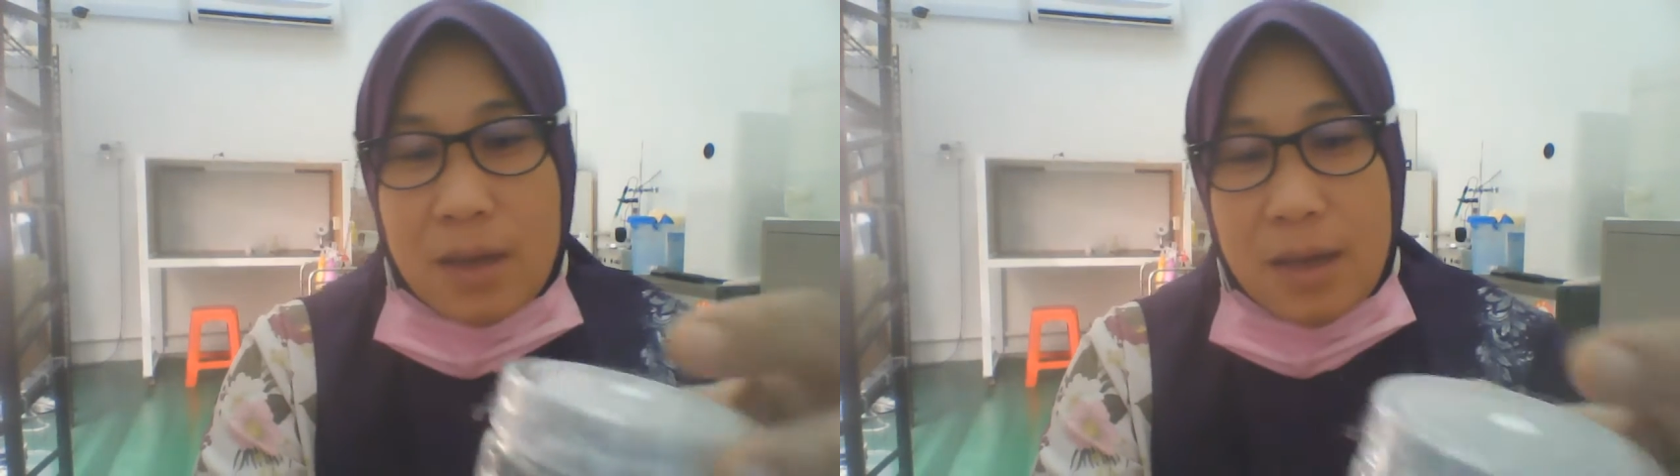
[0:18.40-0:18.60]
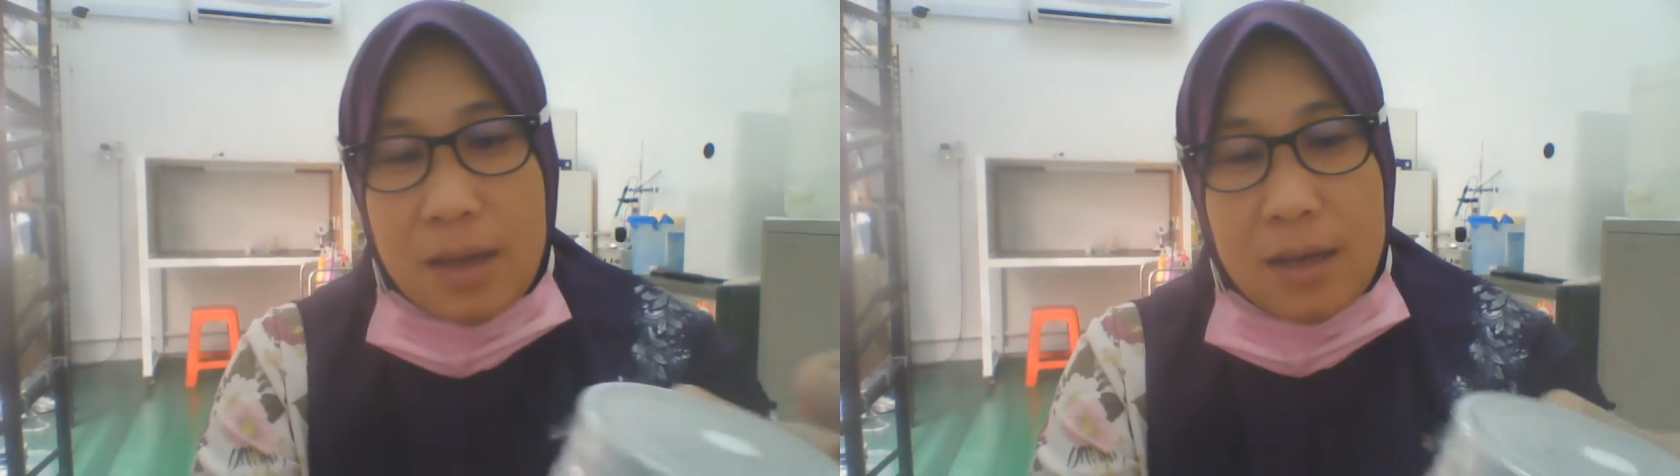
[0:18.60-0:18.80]

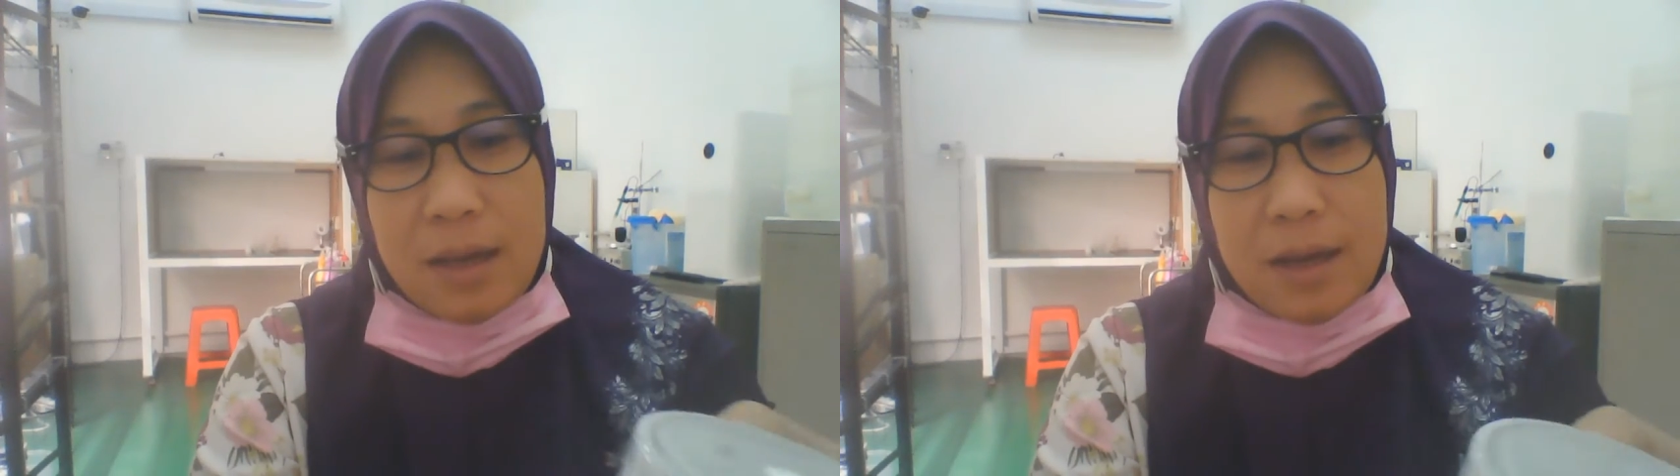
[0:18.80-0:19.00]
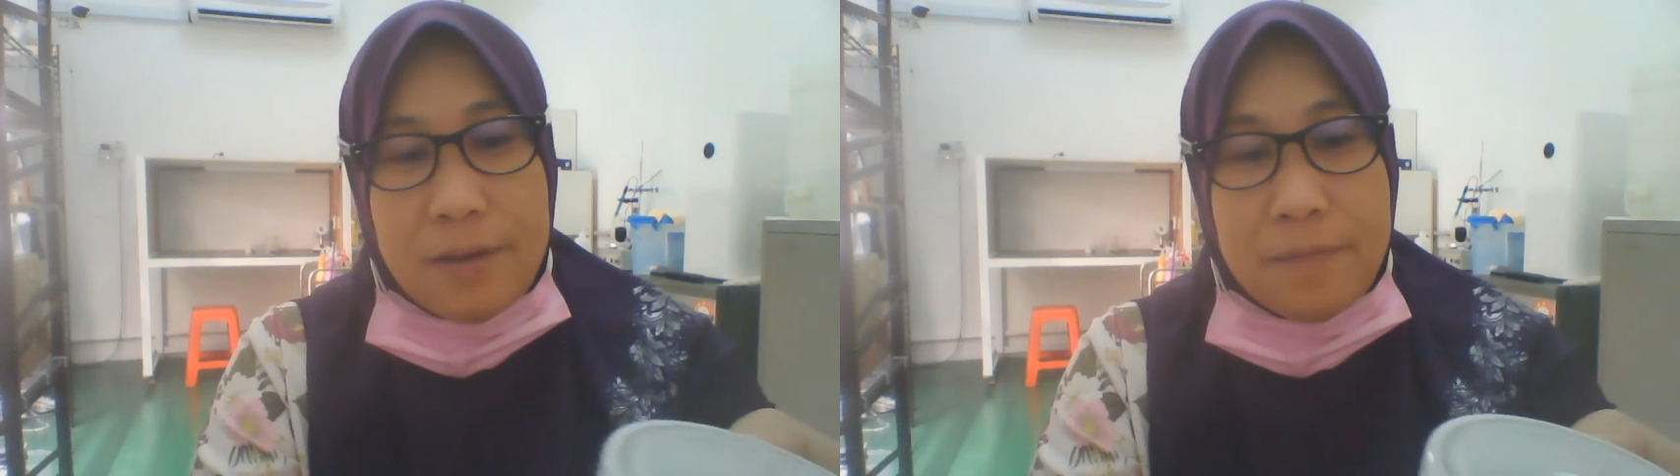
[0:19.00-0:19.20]
and
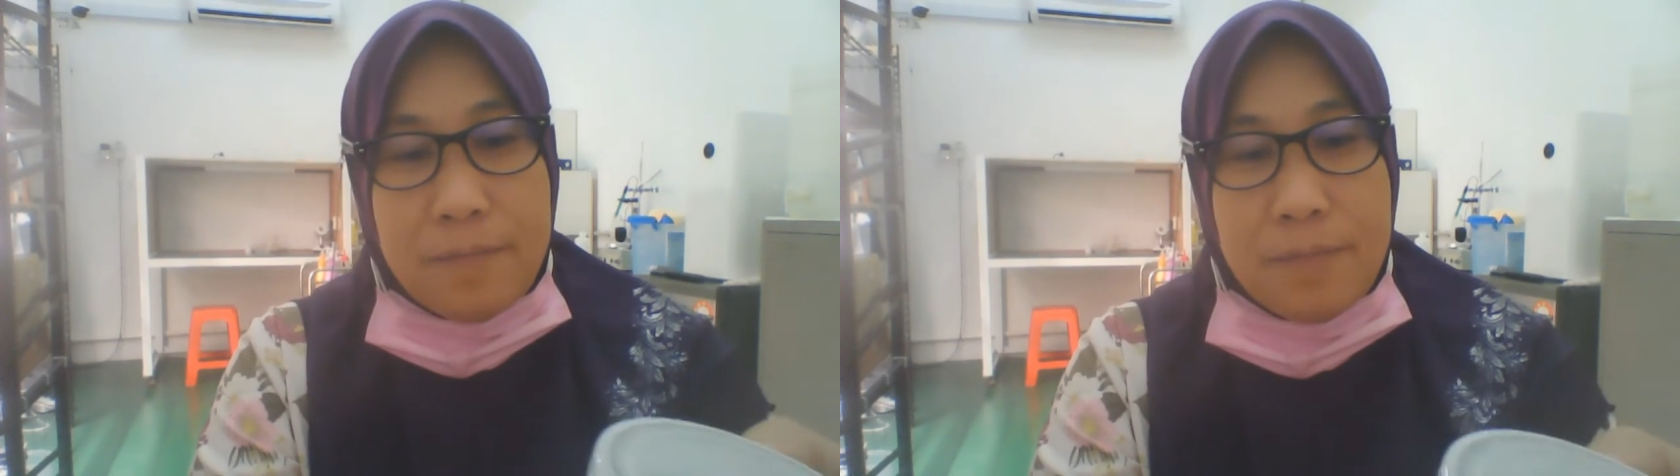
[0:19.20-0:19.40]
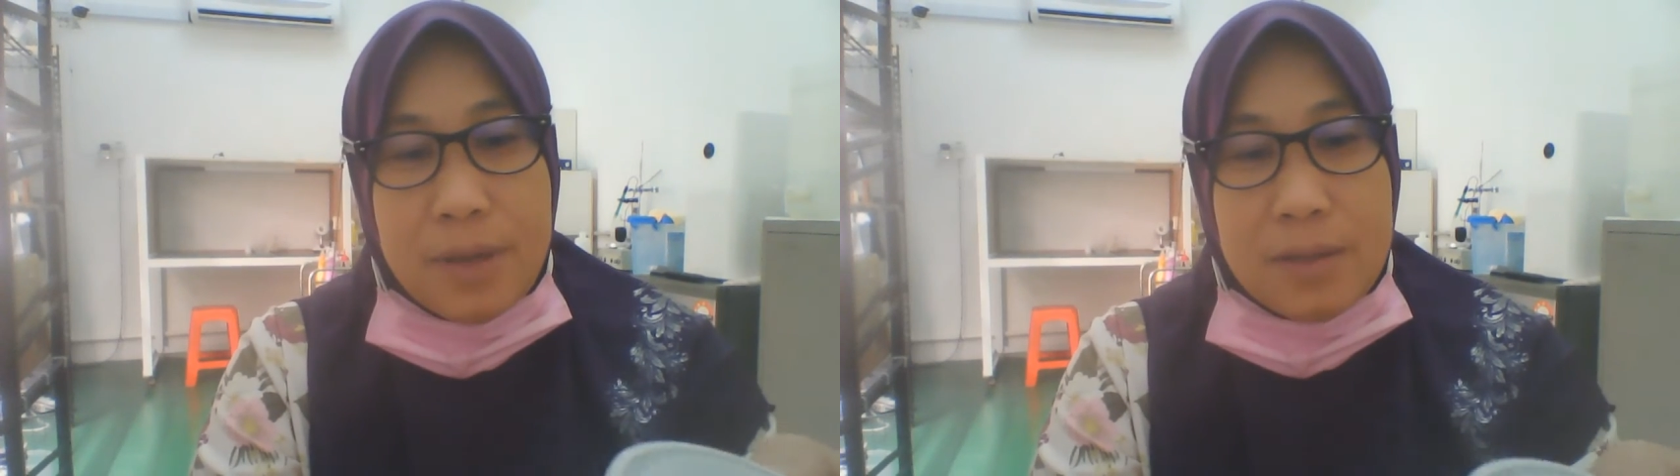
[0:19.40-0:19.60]
I
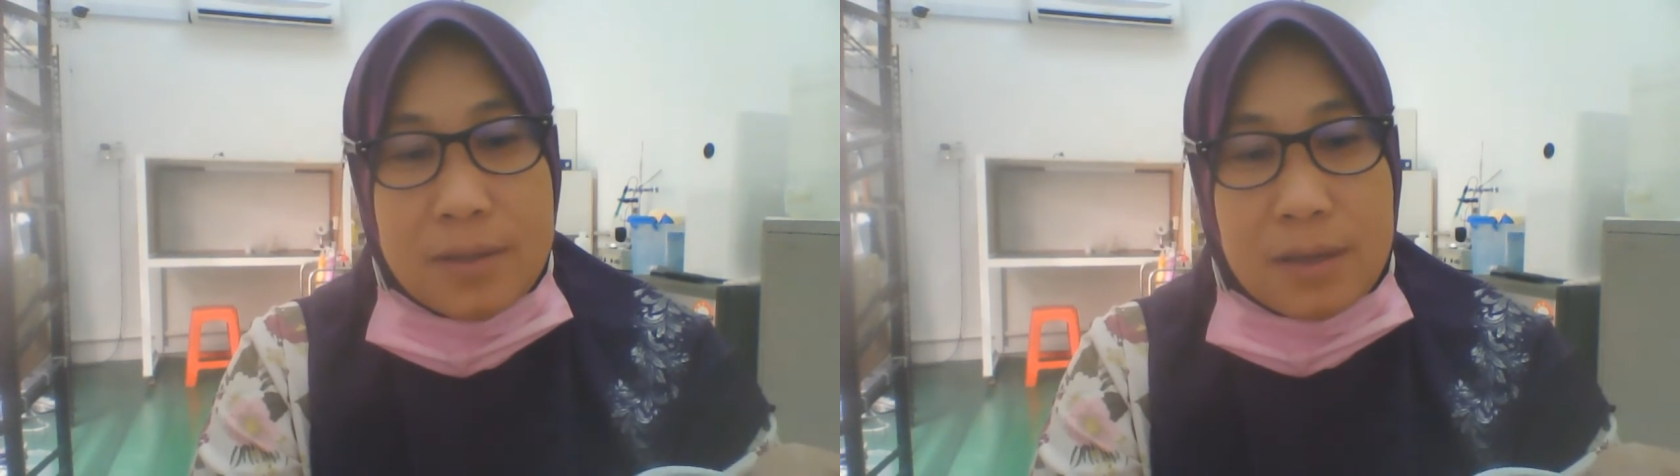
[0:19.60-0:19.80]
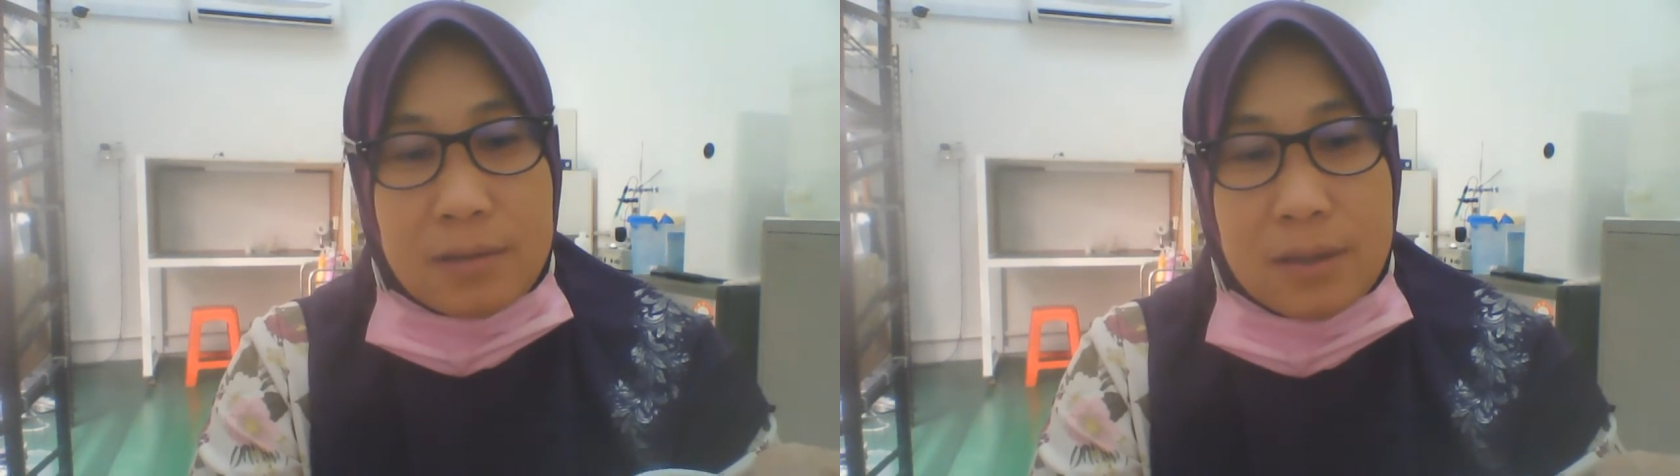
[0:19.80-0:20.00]
have been
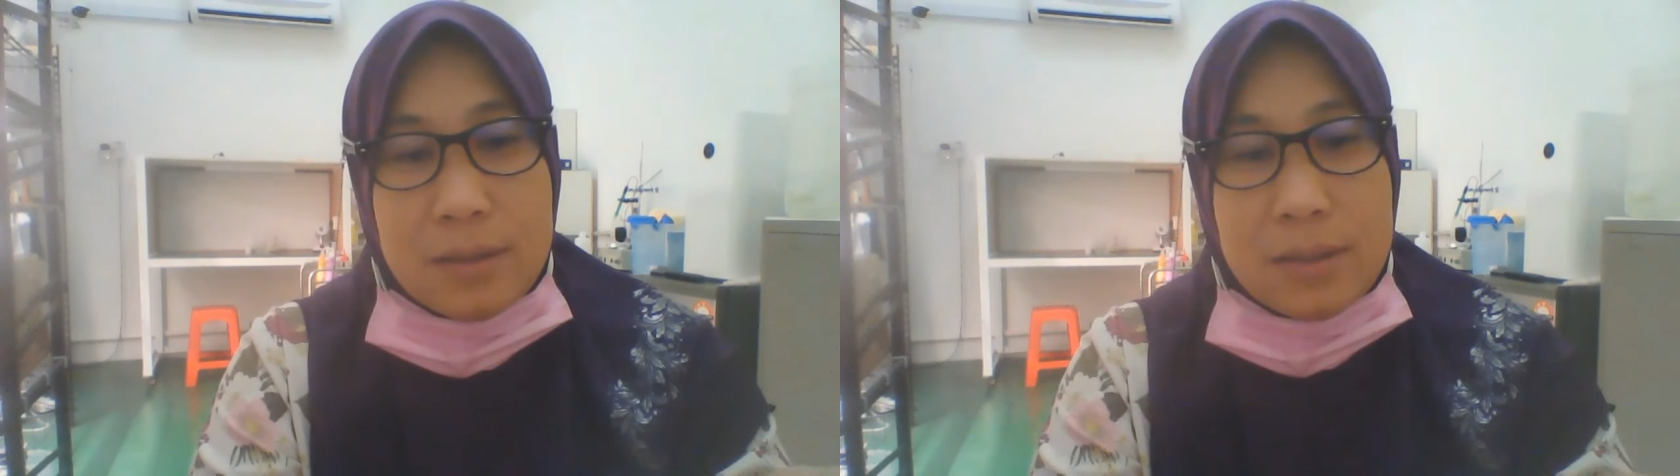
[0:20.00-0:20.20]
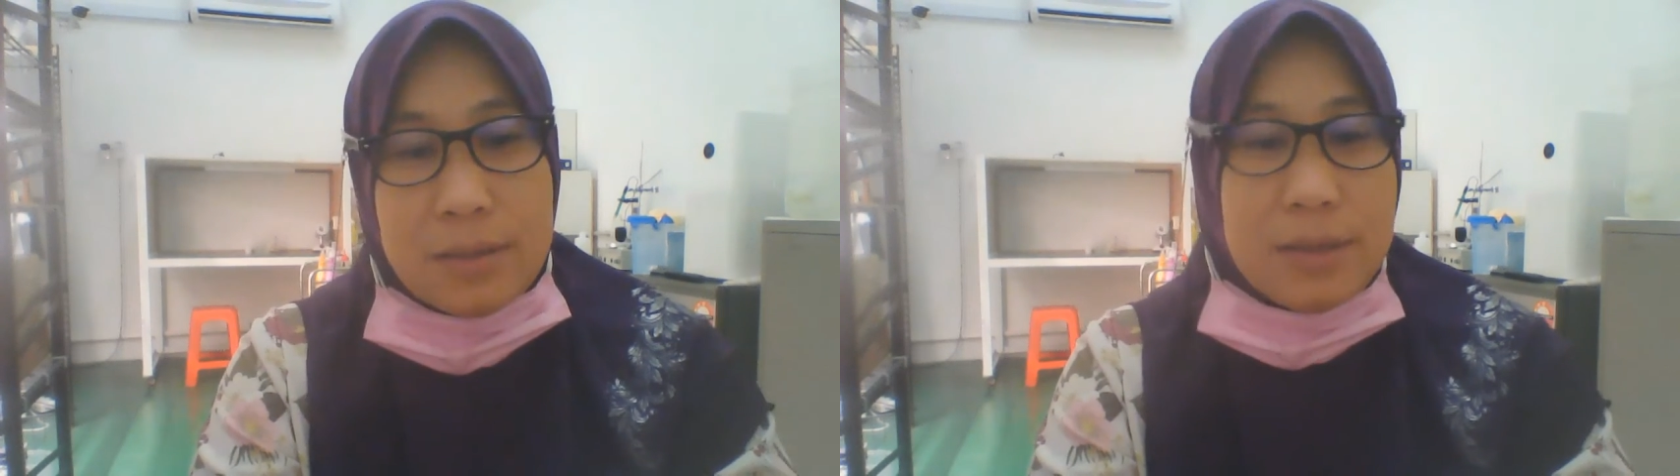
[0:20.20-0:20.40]

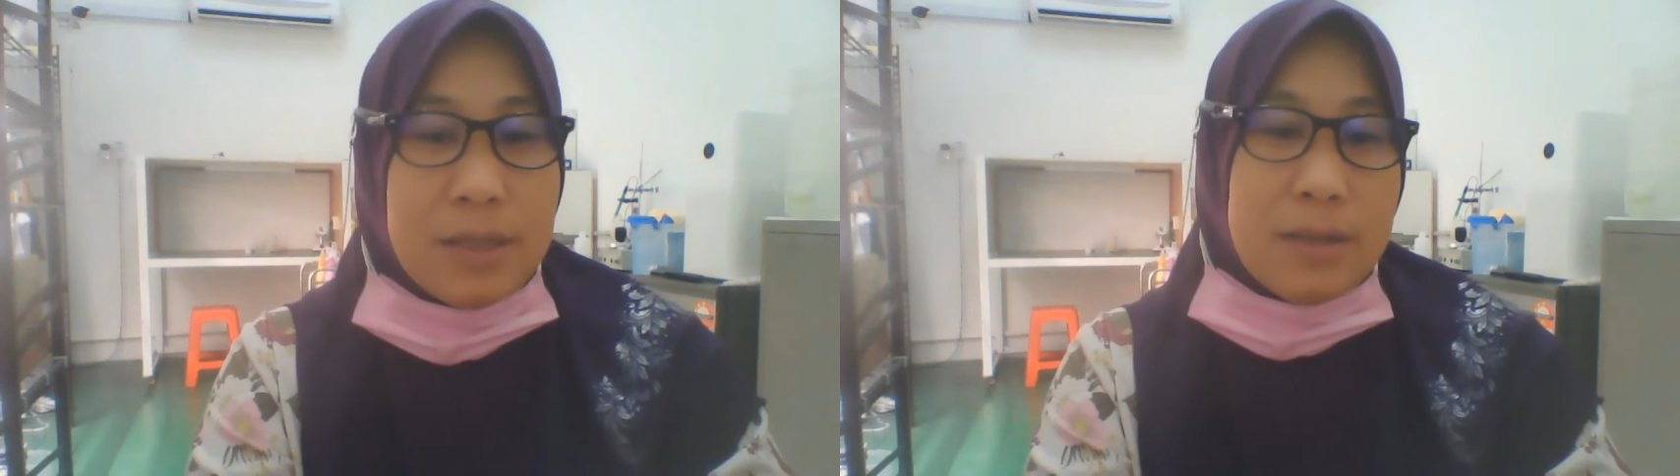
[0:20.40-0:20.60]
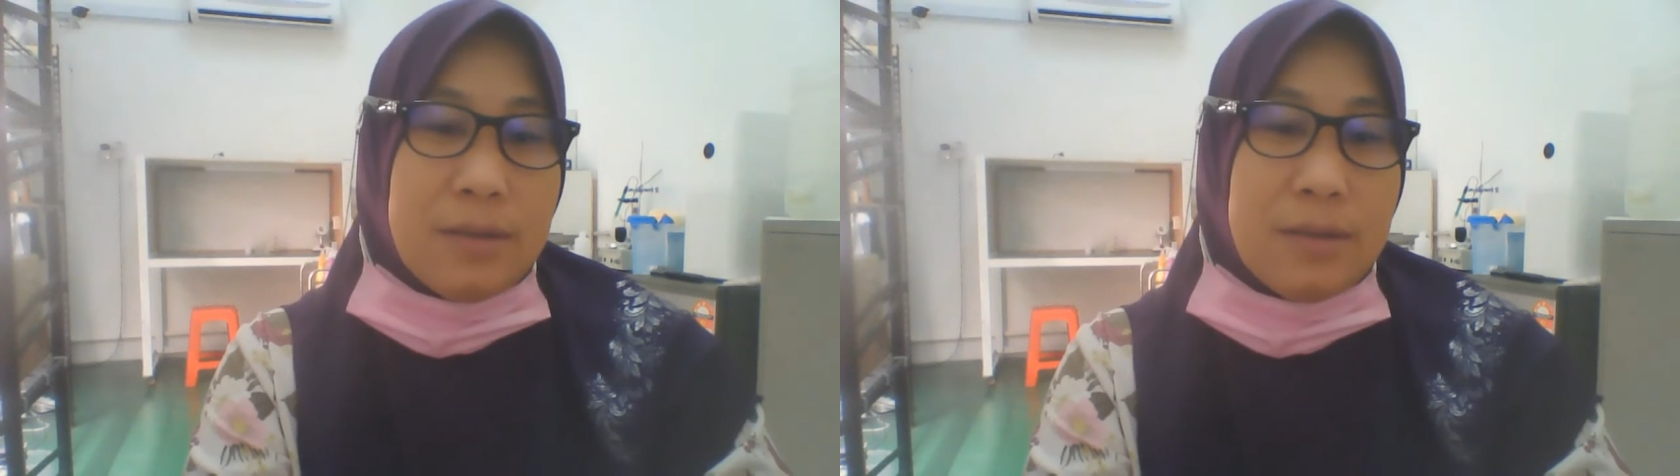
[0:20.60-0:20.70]
subculture it